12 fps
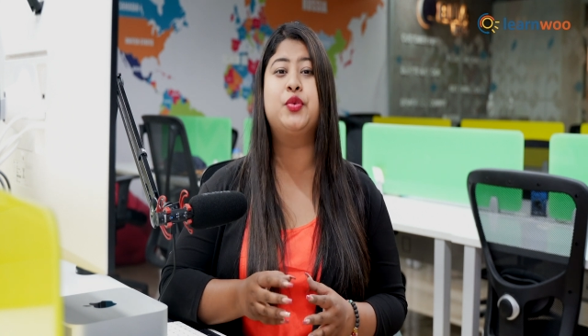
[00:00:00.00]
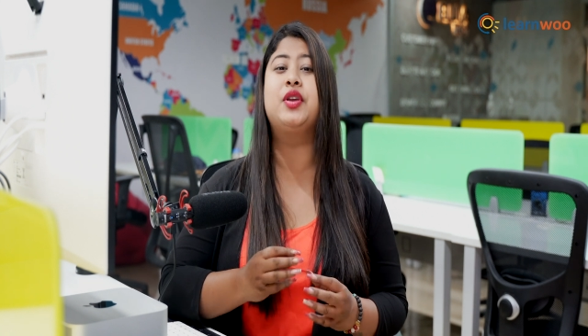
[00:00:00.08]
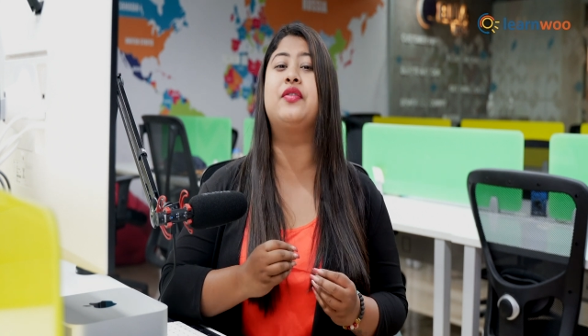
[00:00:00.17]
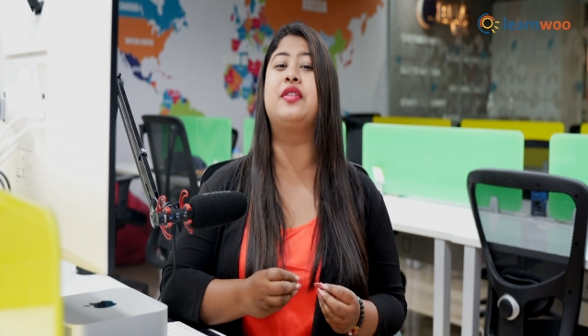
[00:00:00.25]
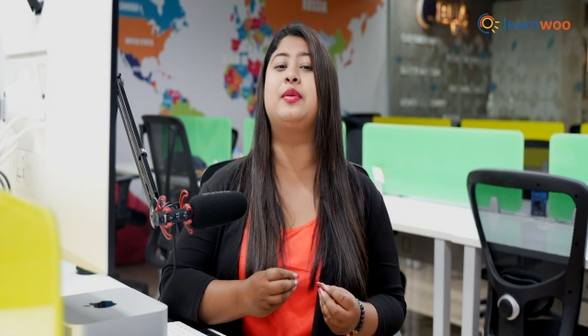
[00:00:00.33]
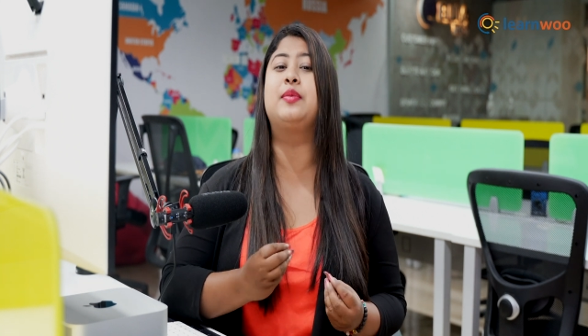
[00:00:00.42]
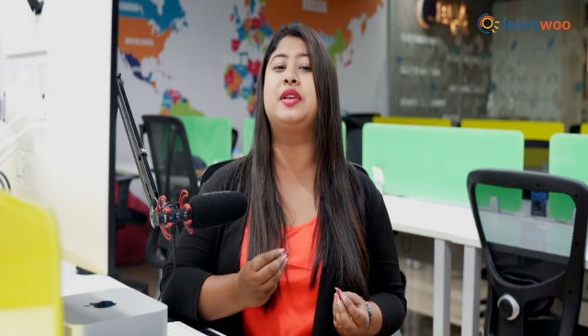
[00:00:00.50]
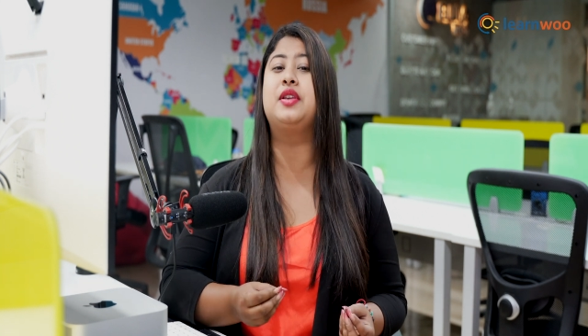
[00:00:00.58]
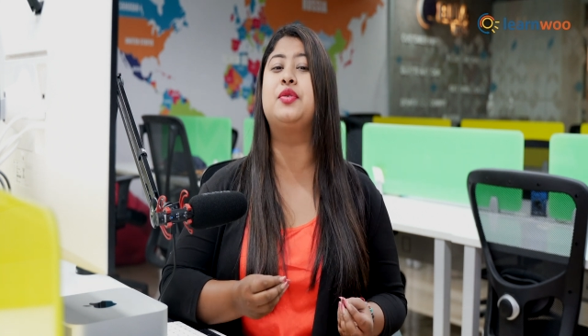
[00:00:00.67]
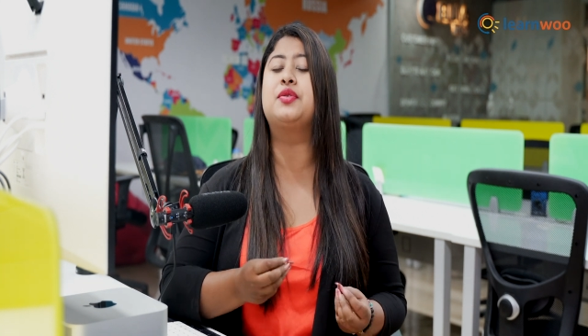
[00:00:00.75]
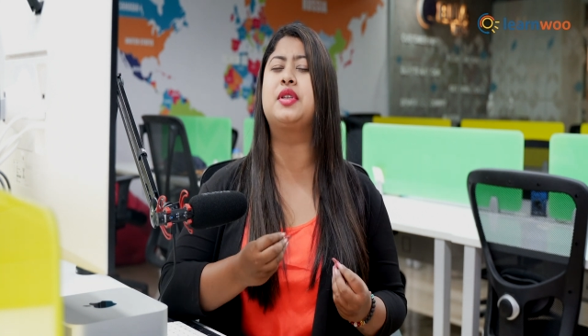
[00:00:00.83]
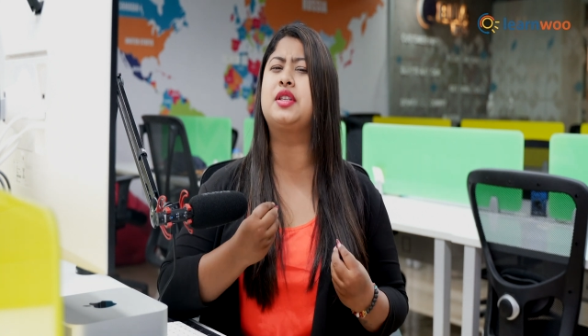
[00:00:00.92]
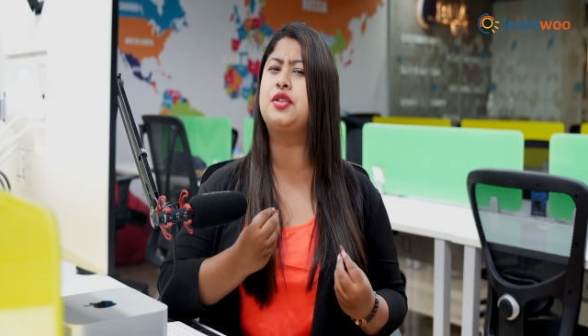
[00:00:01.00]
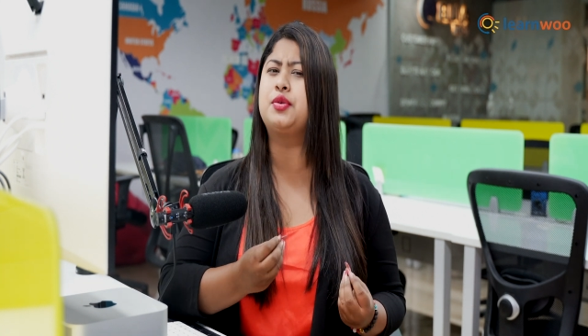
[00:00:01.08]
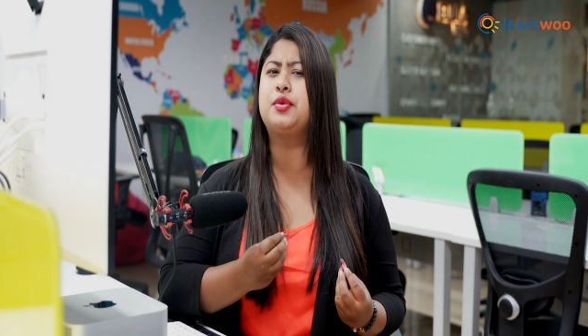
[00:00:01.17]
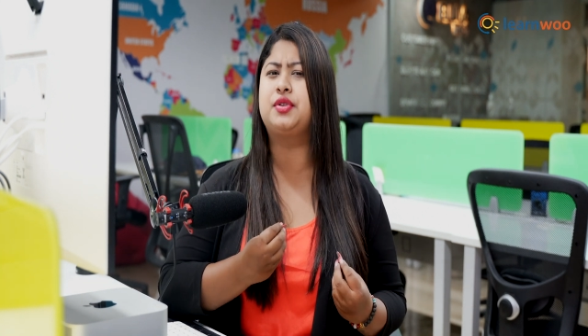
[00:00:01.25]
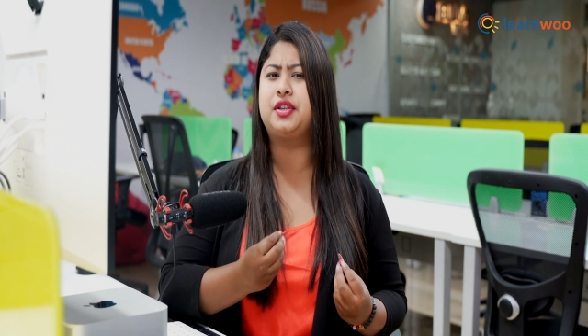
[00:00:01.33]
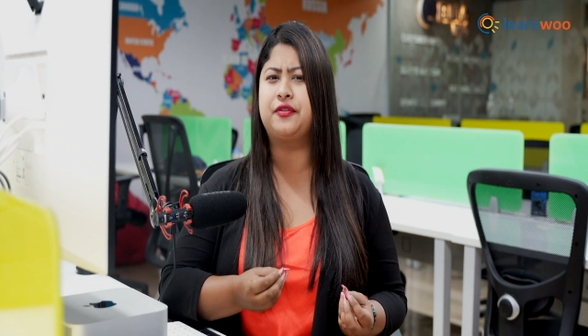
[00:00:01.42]
we will be using
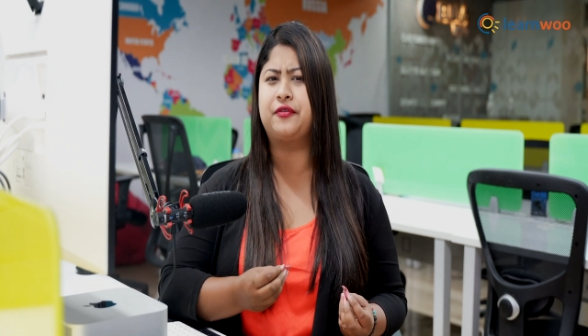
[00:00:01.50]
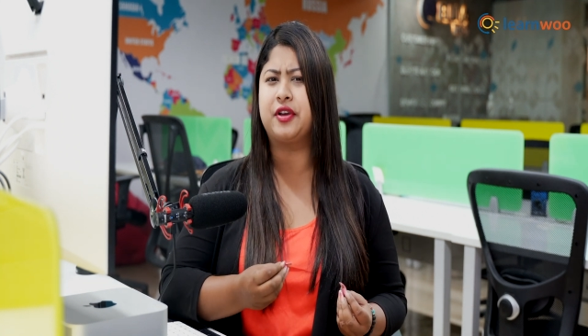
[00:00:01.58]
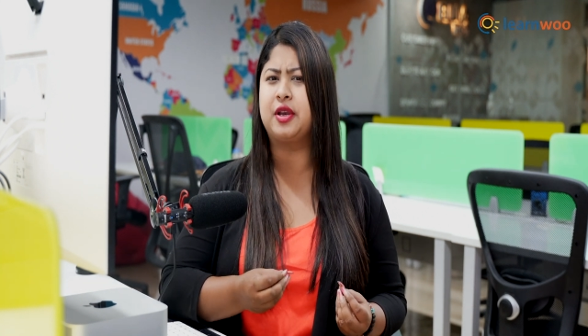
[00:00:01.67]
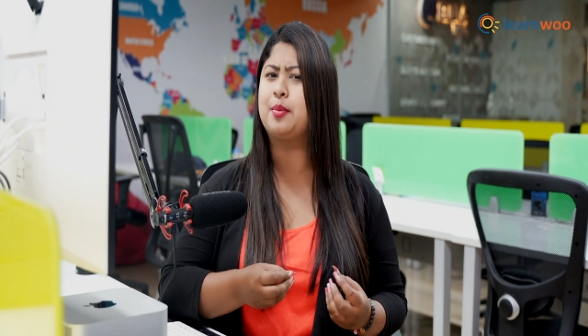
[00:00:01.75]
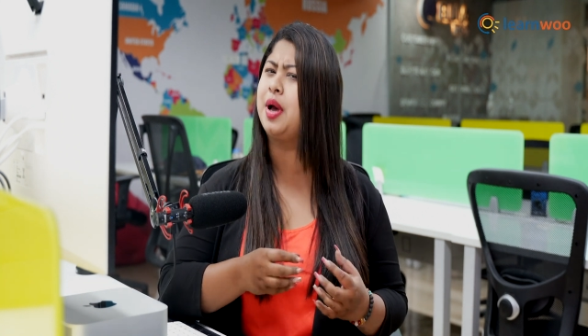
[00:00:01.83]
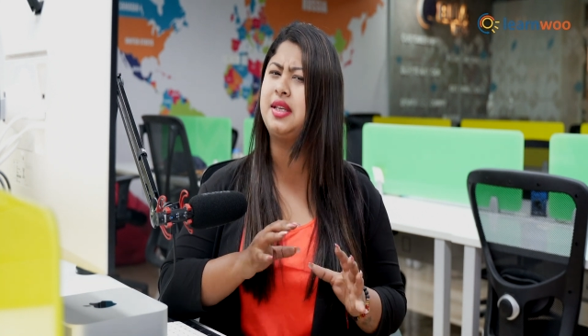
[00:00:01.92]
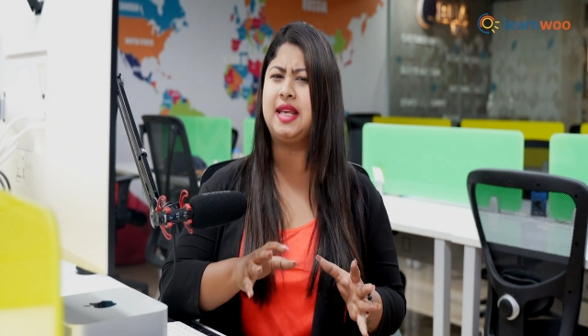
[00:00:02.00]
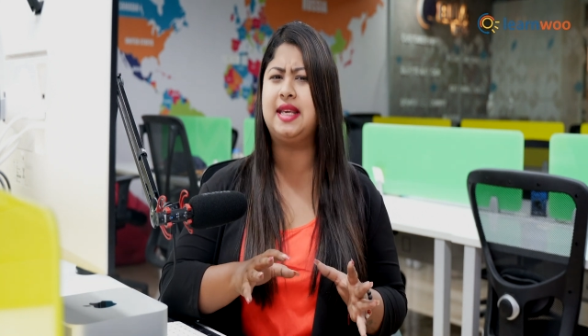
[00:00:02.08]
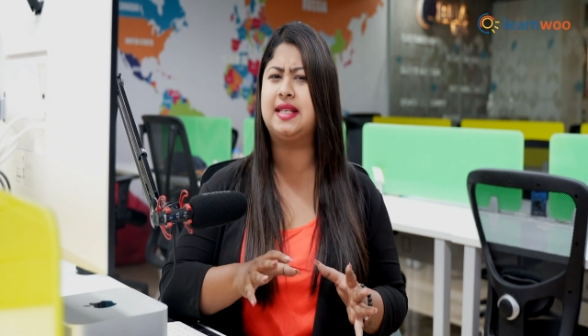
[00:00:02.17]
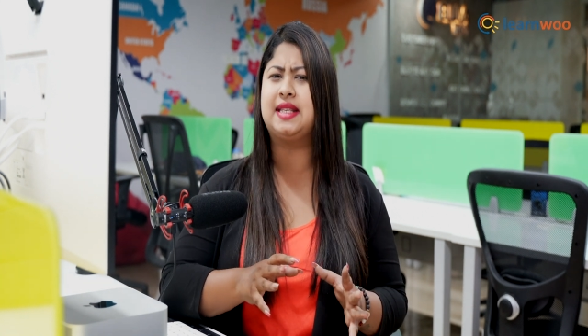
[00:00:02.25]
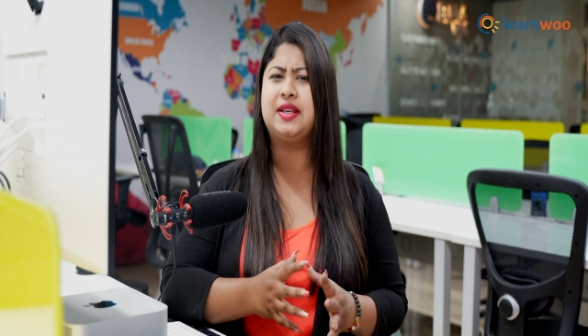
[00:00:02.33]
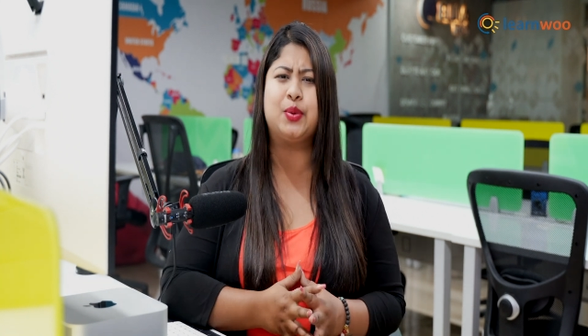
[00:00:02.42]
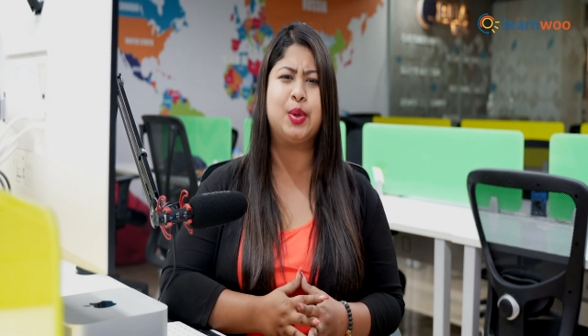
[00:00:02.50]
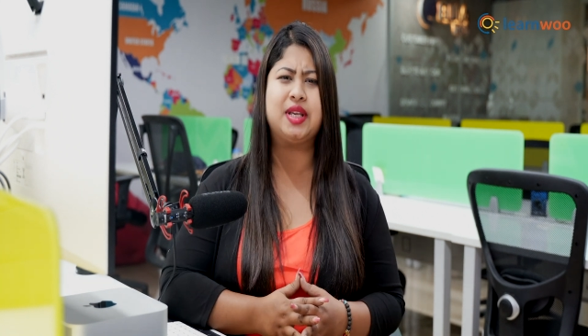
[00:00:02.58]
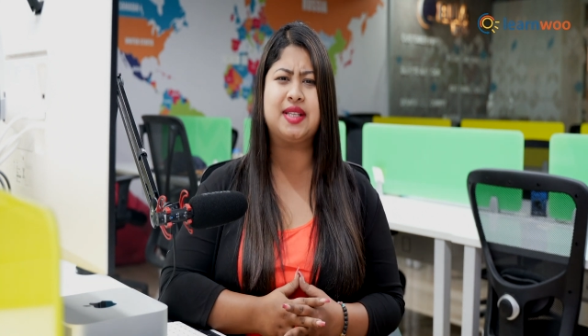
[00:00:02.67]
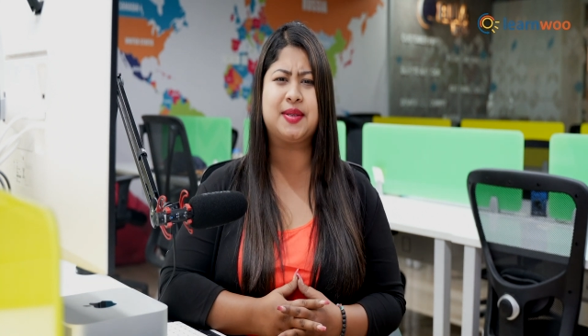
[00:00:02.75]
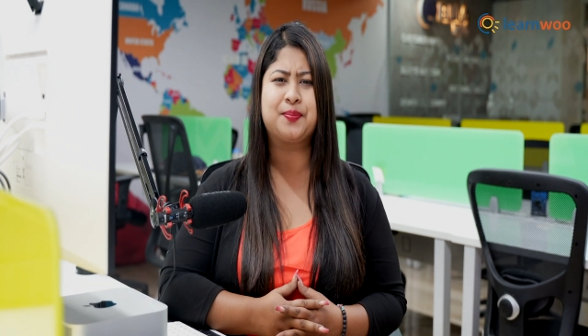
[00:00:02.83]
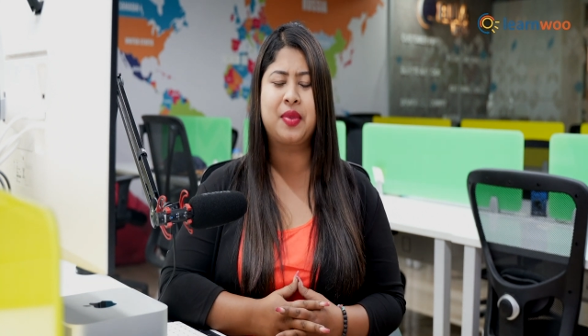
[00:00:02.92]
two different but easy
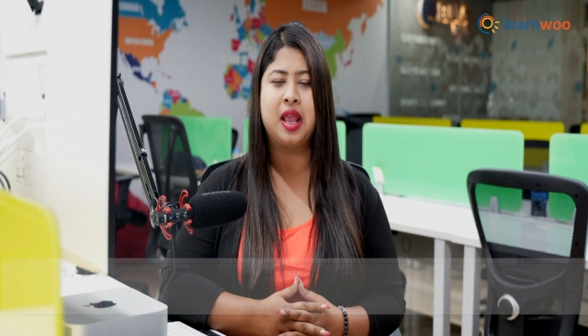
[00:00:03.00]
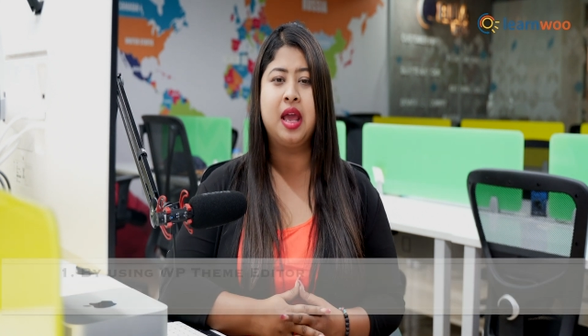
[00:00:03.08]
ways.